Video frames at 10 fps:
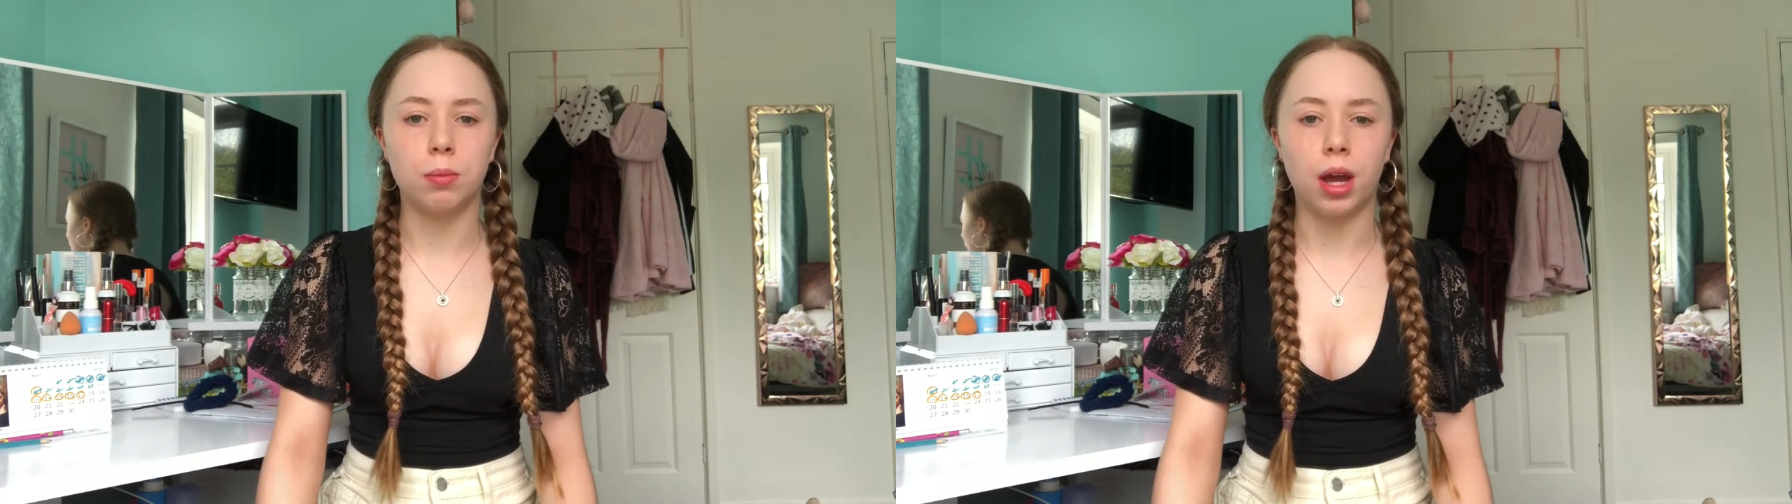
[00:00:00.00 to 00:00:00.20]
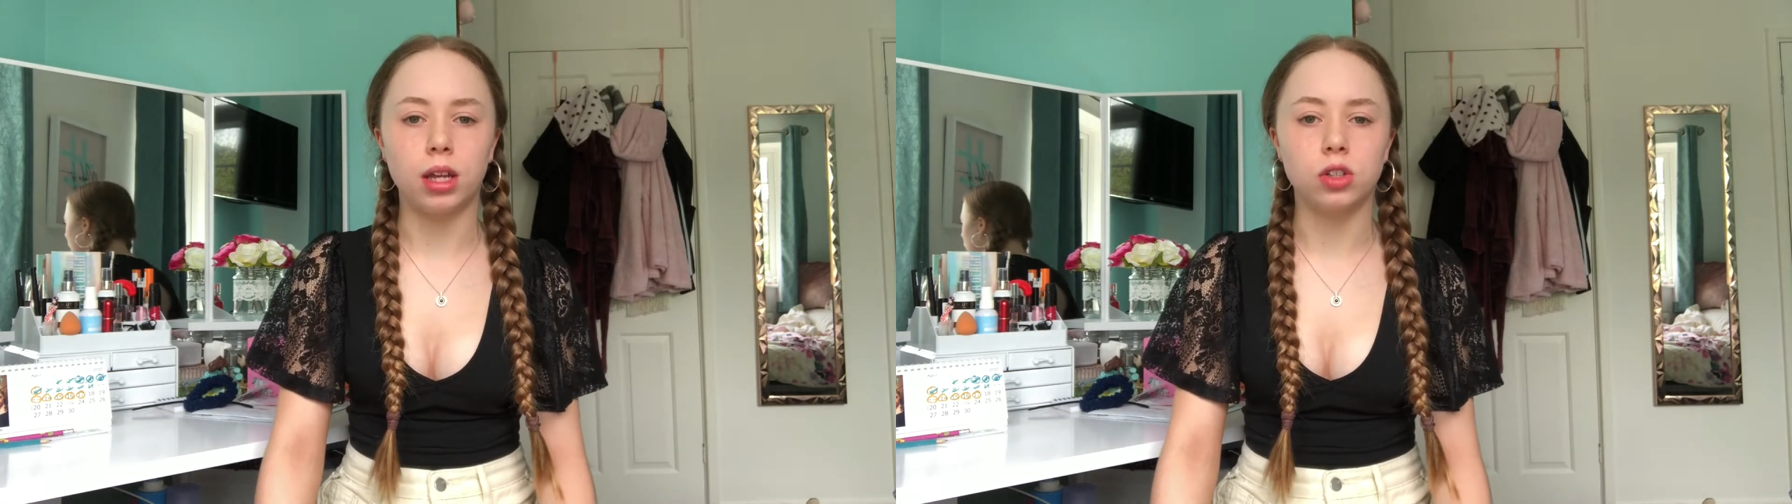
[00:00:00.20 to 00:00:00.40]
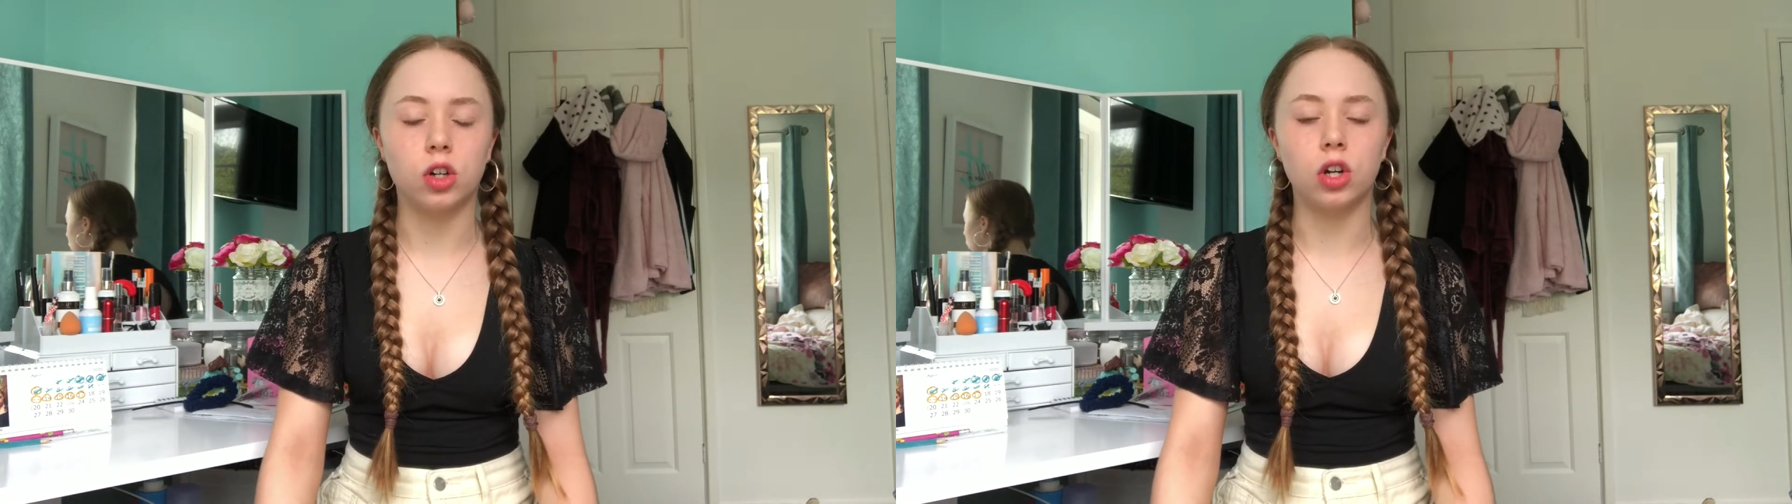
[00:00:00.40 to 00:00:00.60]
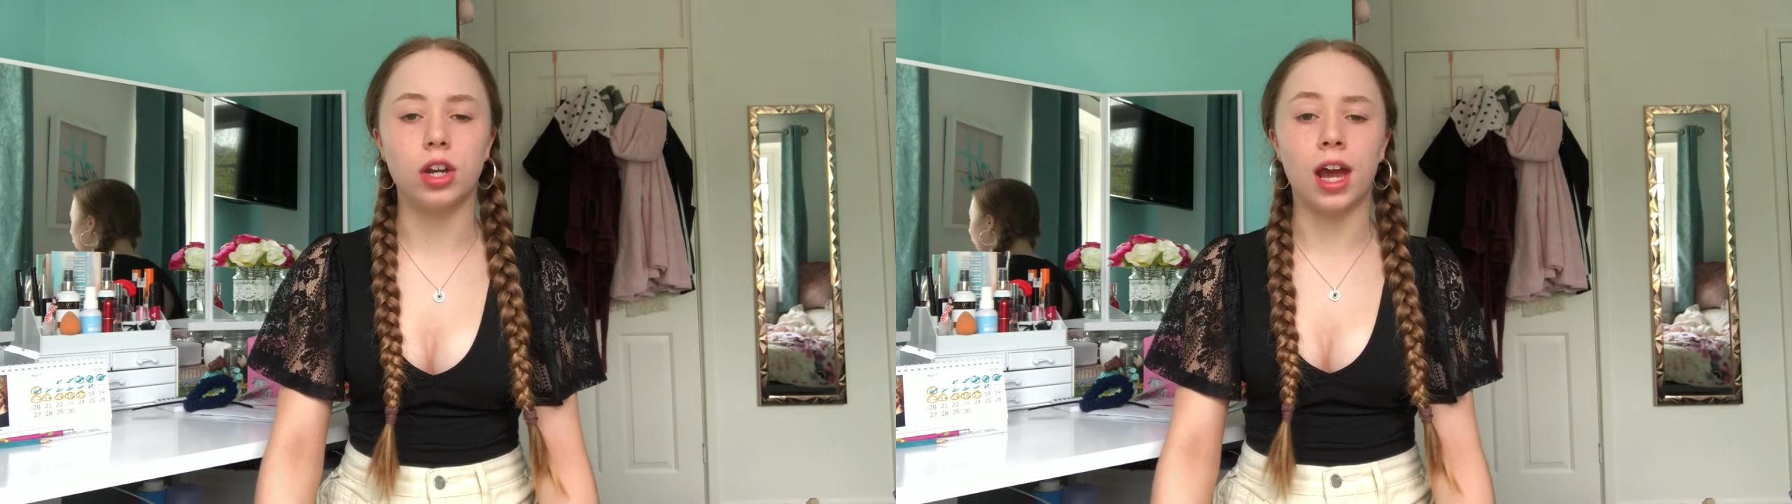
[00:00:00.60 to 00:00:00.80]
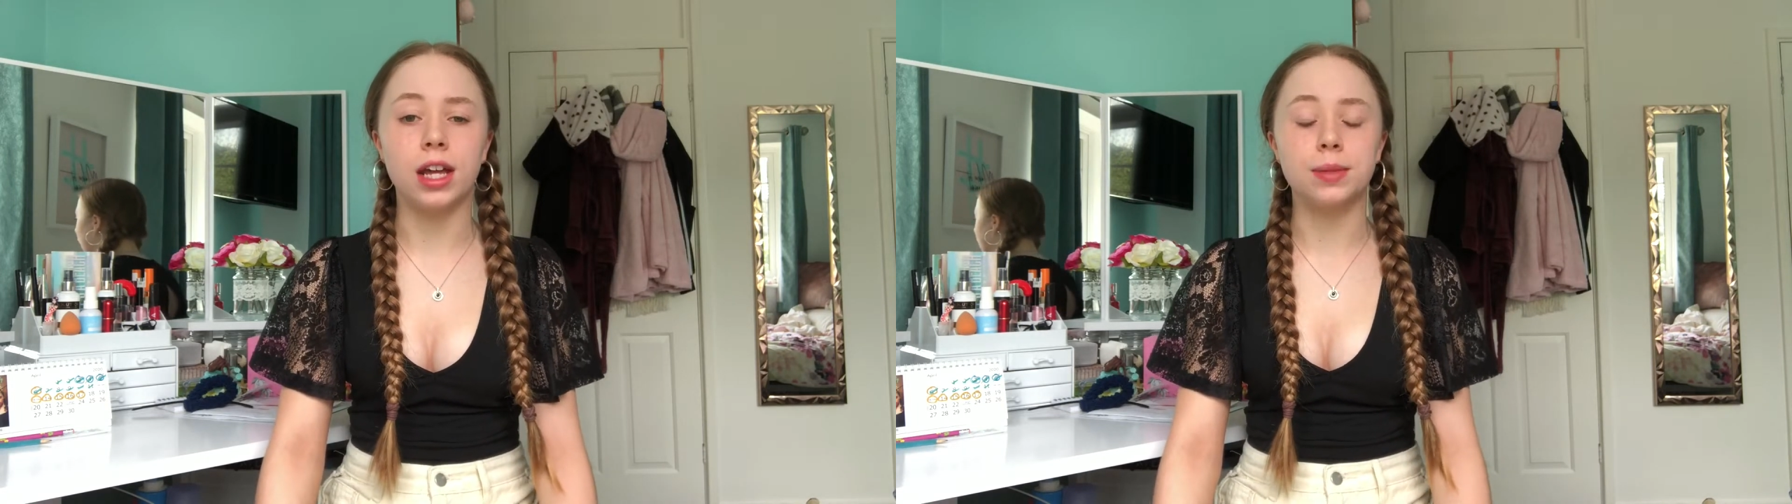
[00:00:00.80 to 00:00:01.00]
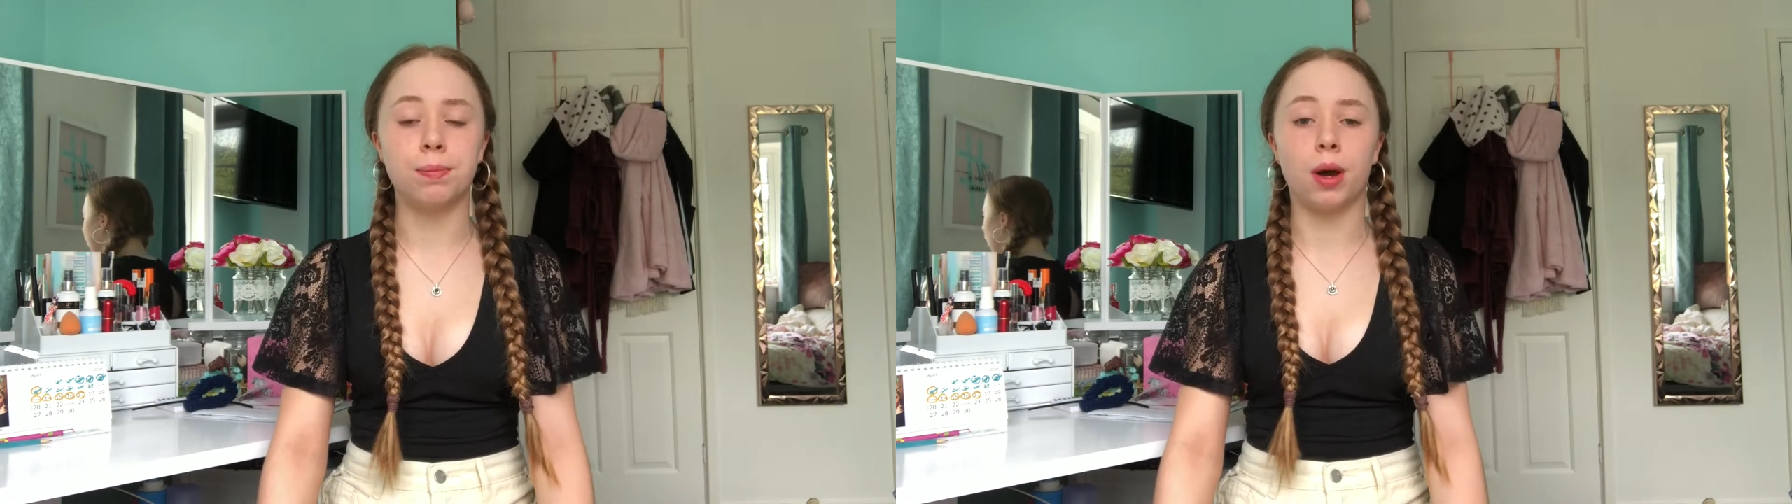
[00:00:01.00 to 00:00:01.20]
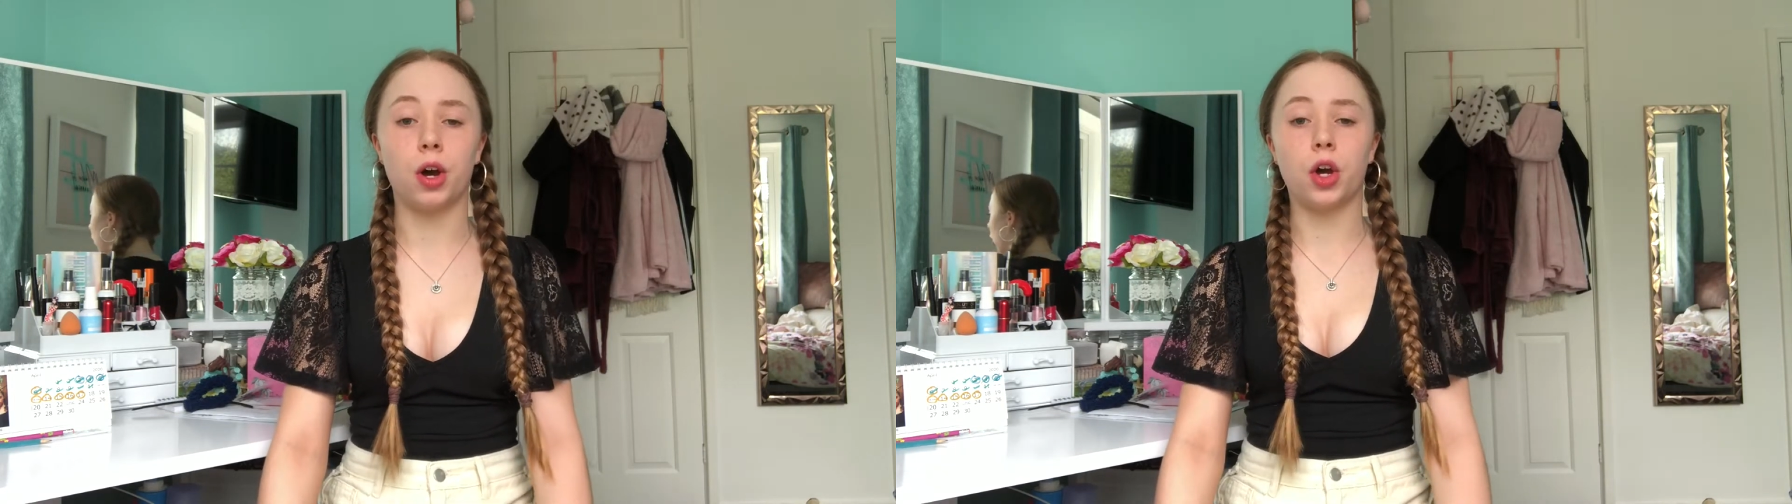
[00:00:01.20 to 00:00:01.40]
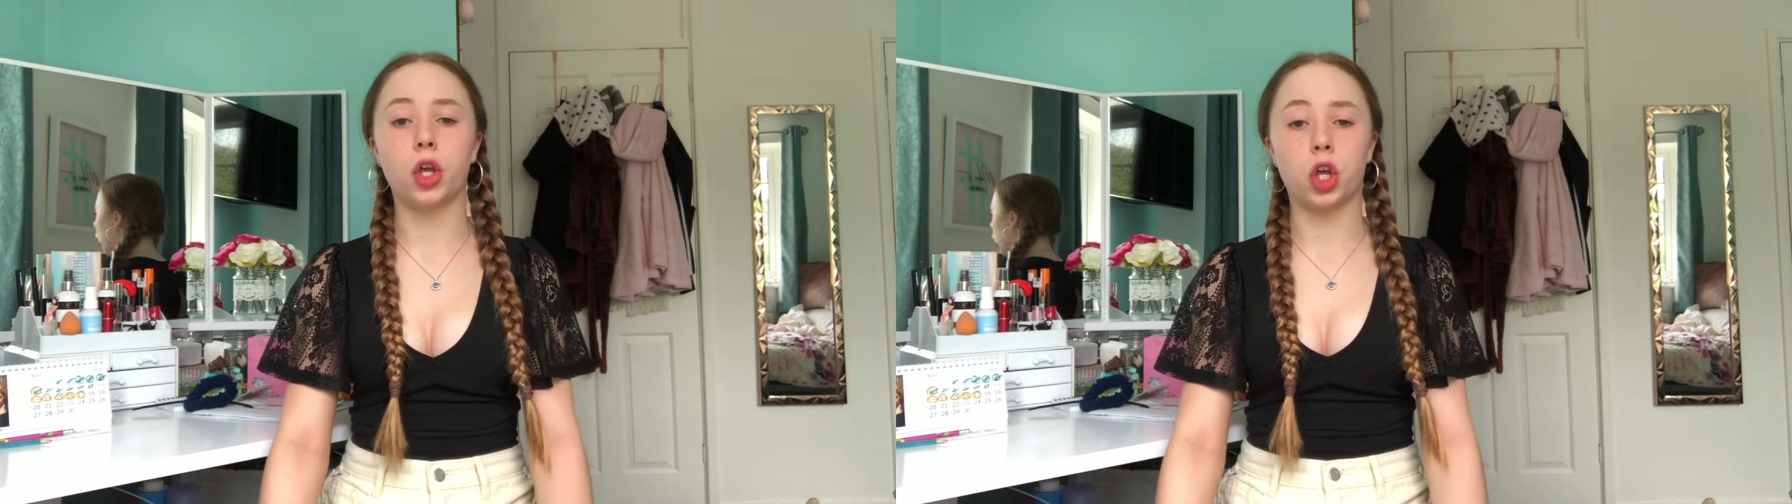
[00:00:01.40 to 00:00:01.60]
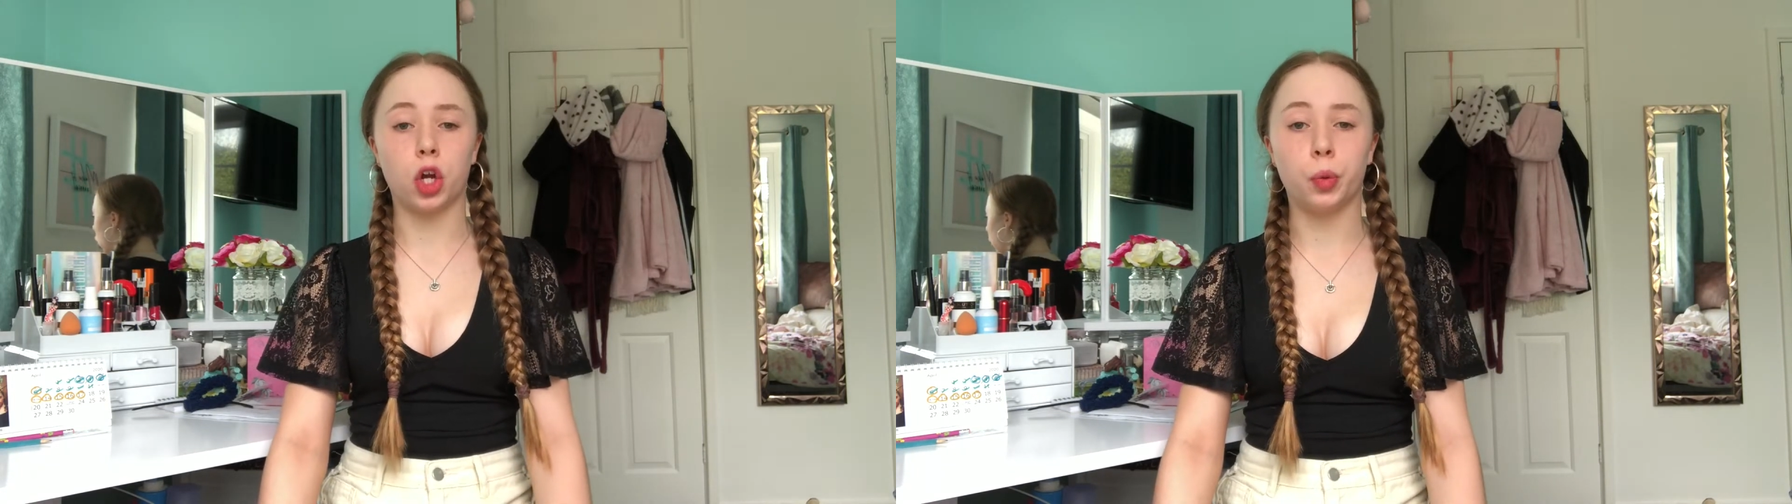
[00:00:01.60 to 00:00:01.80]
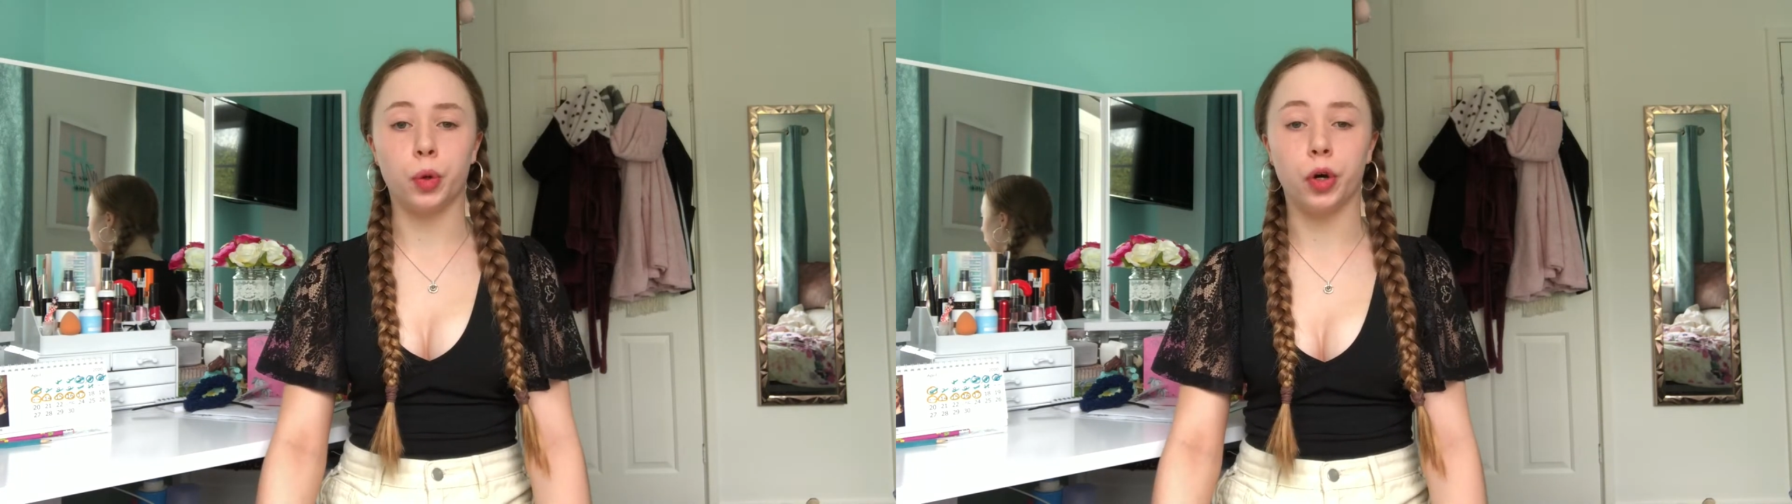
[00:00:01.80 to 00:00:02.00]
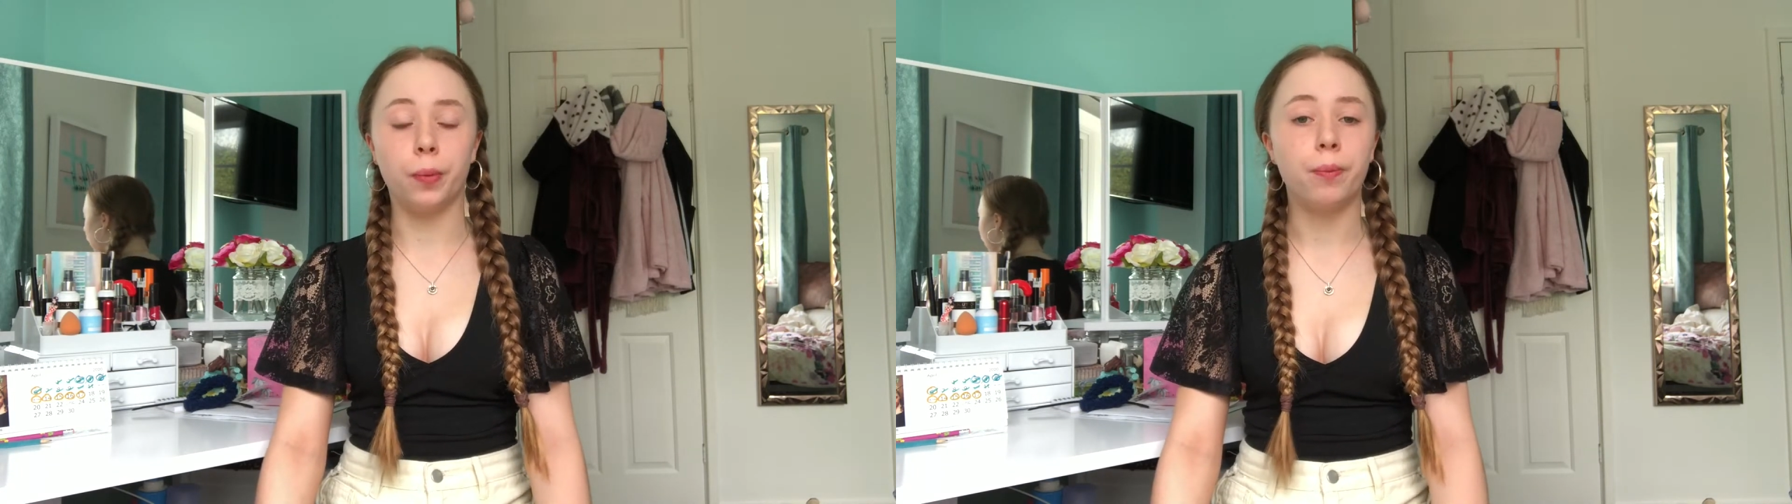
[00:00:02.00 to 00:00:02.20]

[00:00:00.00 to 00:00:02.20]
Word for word: my Easter holidays, but you know what?